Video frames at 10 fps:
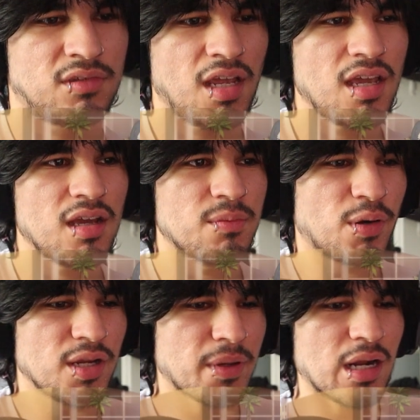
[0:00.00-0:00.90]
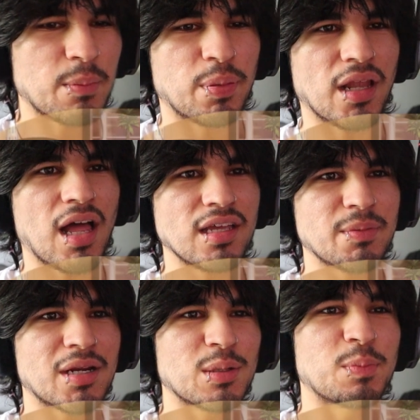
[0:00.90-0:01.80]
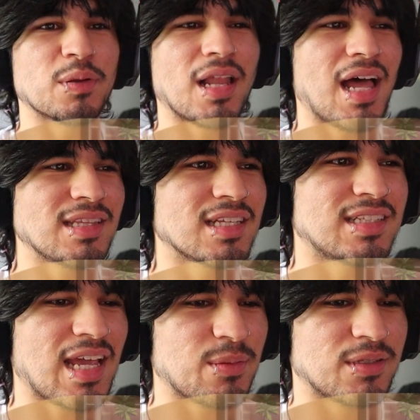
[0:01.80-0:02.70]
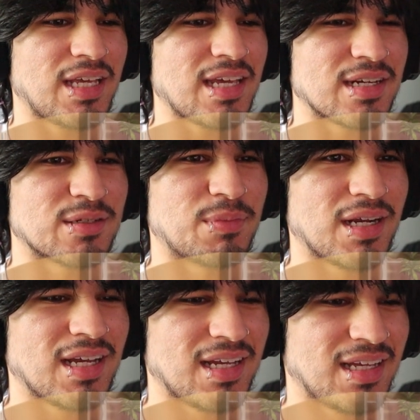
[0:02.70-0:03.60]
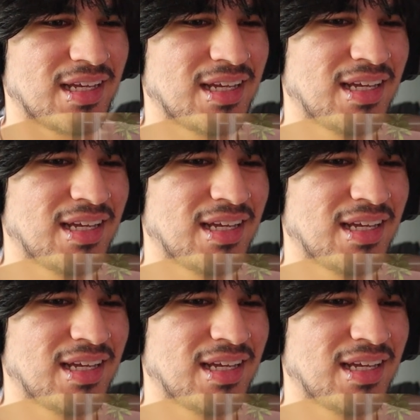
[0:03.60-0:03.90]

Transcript: Damn, bro, you better blind, you better blind the damn leader, bro.